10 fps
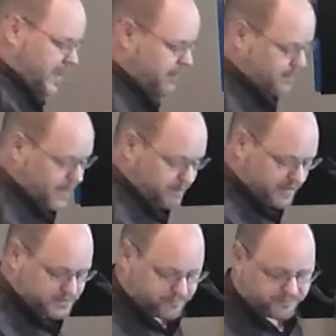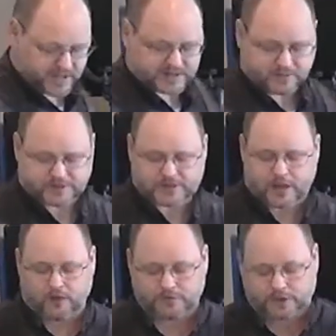they, they must afflict
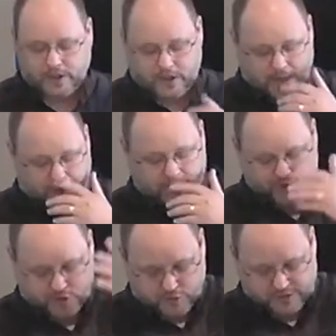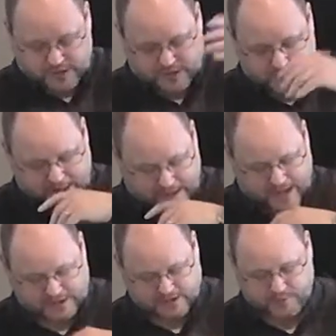themselves. Uh, the Jews say that that
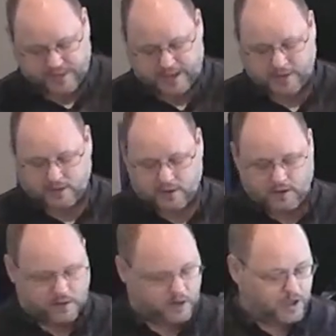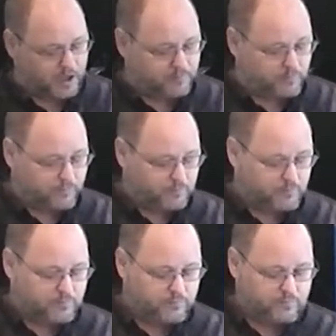has to be um,
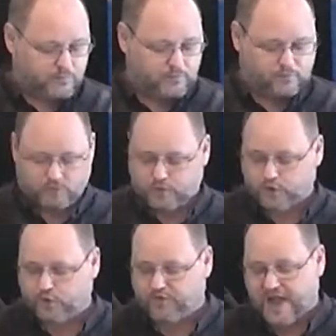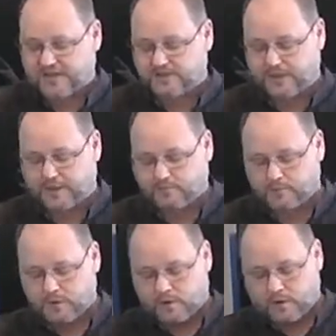through fasting.
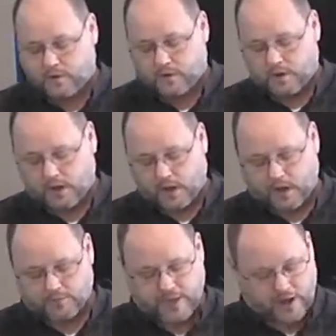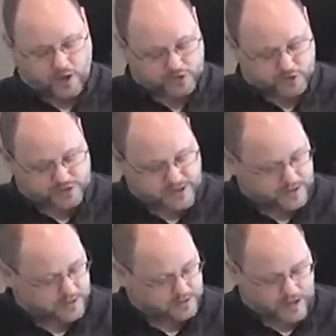Uh, they also
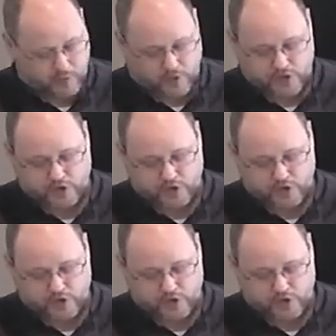said that they were to